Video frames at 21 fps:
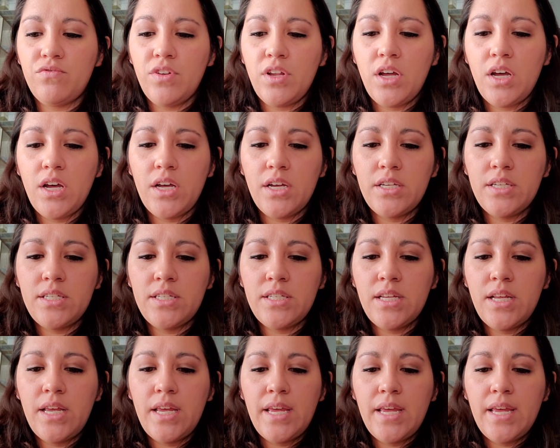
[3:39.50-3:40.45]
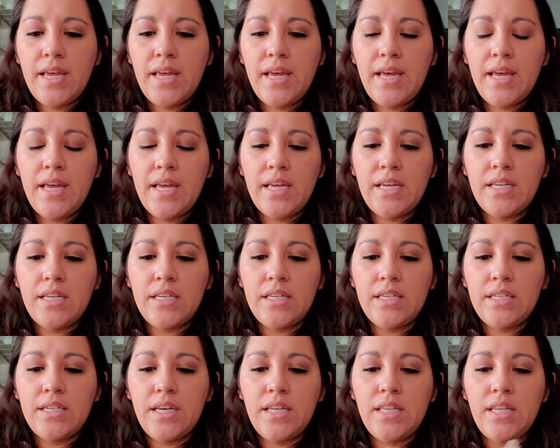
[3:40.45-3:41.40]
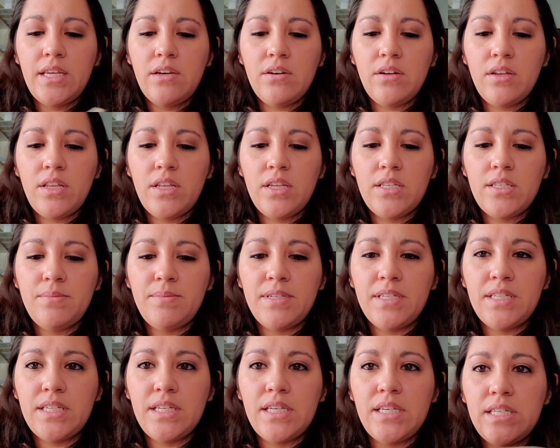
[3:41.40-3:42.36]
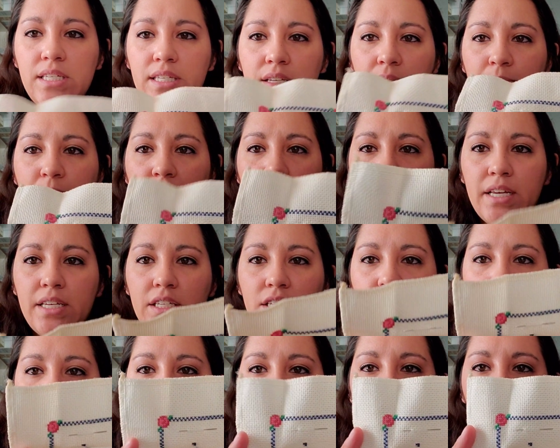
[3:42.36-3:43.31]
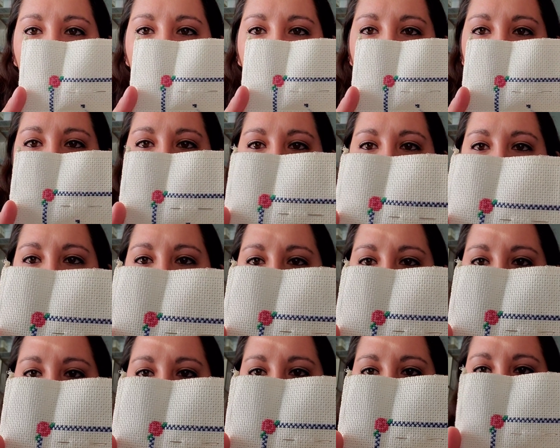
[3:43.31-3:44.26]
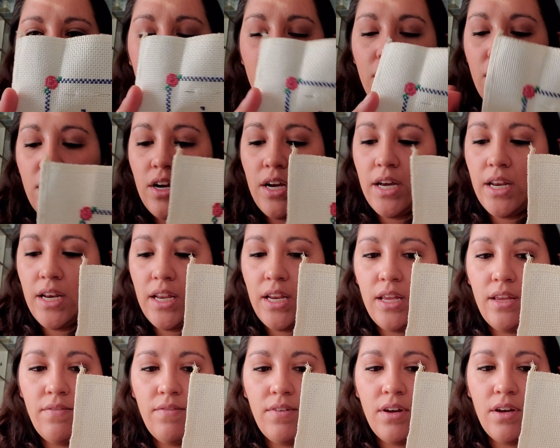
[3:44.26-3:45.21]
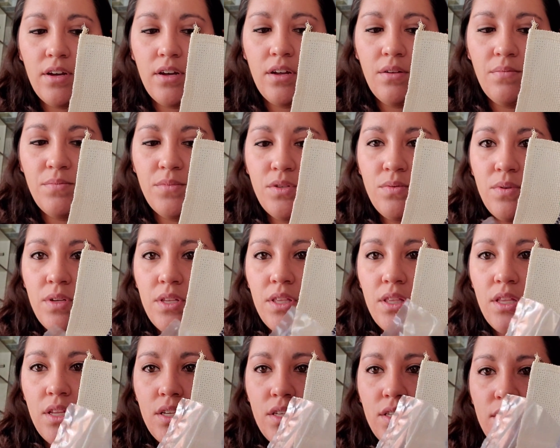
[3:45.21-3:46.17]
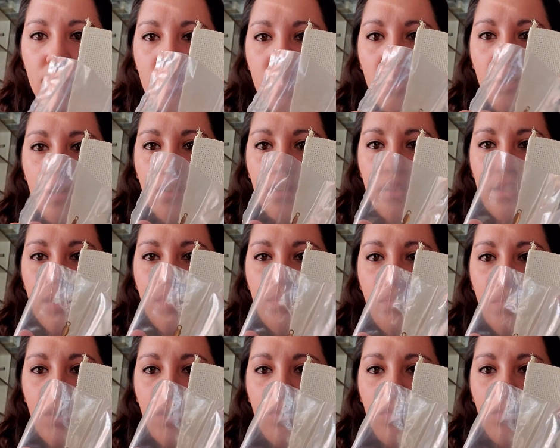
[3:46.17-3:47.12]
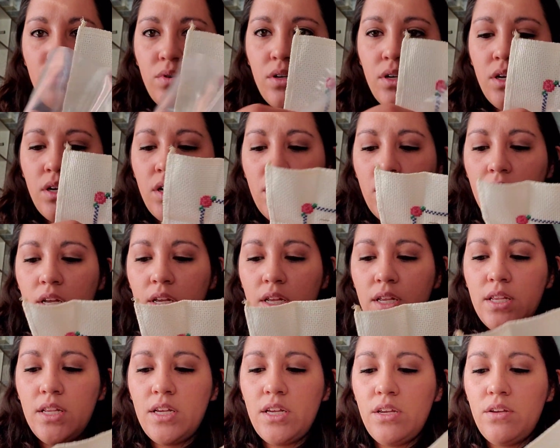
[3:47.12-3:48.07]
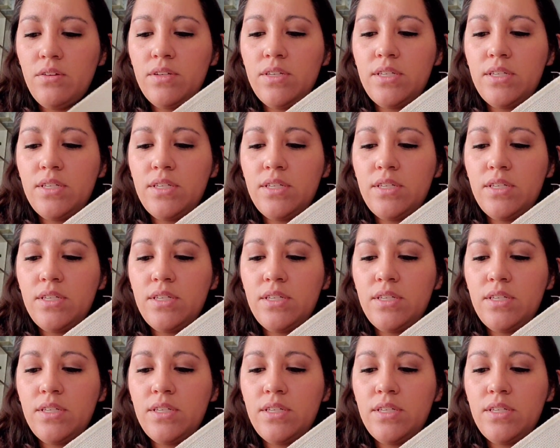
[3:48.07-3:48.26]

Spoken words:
floss, and I think all that's missing is the back stitching on here. And it even comes with this little spoon that you